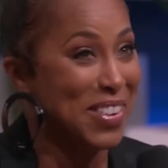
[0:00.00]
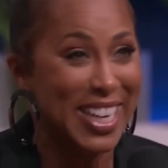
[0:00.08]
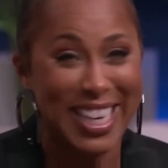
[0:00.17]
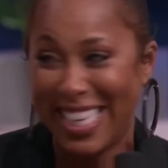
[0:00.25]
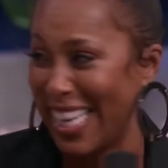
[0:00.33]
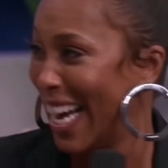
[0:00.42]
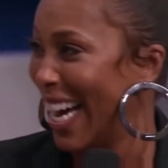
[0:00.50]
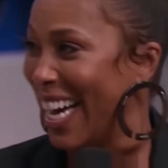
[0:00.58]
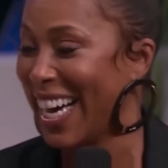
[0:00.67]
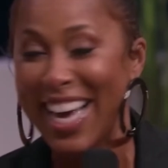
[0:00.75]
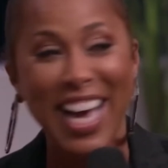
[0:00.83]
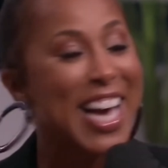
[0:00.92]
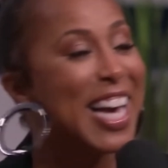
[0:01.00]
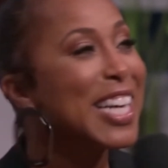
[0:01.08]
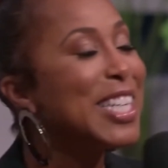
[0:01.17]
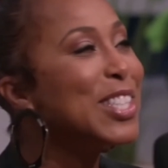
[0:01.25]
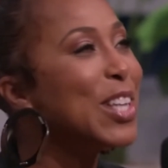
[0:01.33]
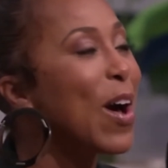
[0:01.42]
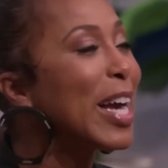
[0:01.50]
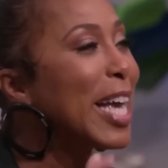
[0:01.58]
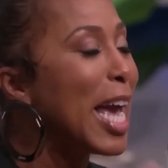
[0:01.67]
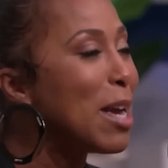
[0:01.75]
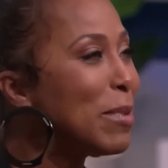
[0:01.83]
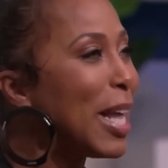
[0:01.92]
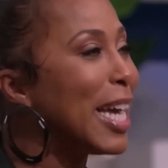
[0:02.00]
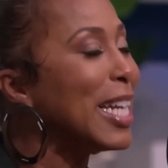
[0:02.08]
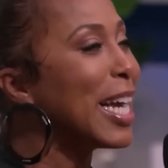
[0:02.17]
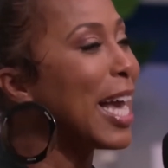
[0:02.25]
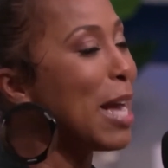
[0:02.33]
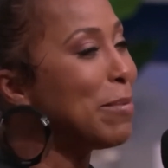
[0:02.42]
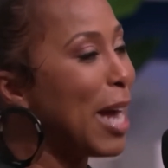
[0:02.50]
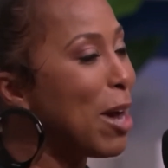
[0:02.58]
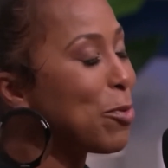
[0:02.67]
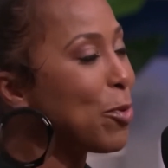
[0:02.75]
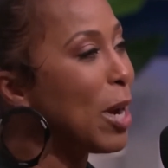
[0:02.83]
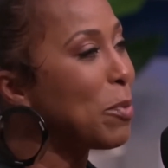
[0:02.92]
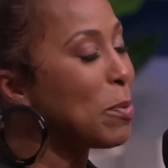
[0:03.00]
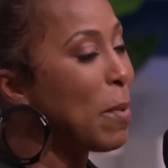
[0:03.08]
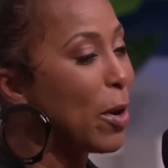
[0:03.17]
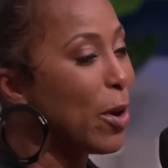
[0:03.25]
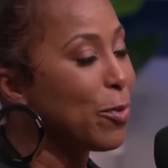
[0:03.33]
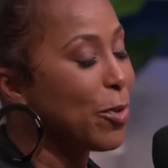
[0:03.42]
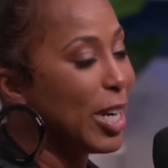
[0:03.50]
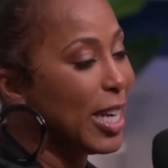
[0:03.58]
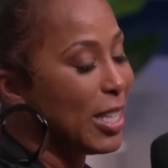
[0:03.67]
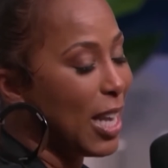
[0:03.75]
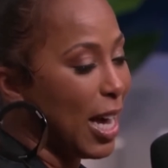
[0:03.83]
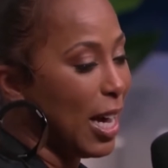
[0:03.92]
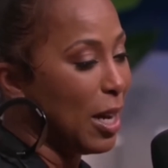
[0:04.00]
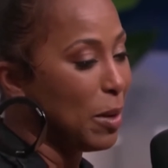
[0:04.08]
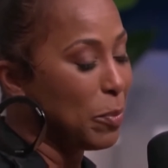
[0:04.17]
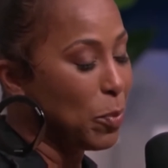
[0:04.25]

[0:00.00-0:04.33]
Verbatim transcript: Marjorie Harvey, has been embroiled in a few incidents over the years, and it looks